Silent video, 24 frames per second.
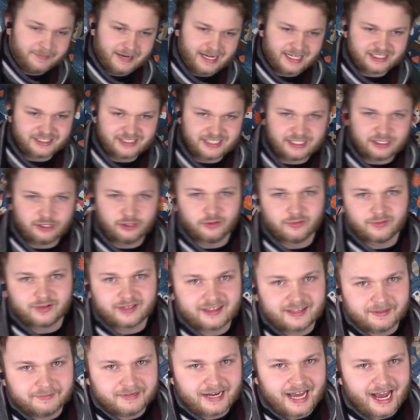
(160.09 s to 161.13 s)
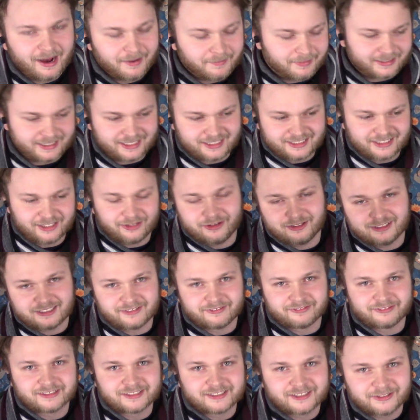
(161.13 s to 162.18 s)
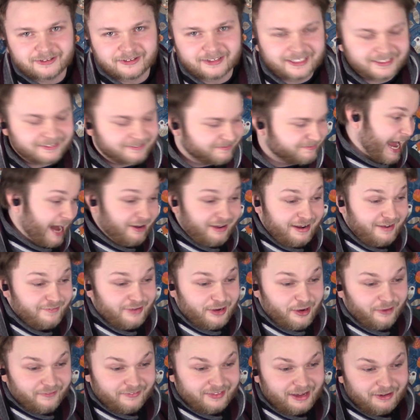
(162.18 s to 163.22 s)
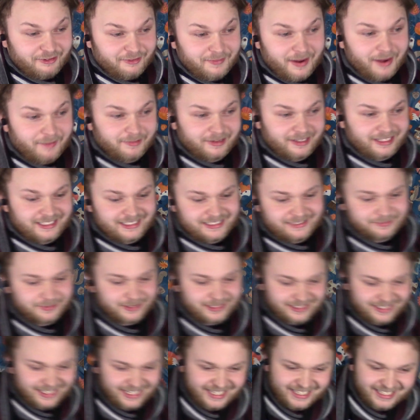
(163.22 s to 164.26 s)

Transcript: I'm actually cool with them now, but that's a whole different story. I don't even know if they remember this, but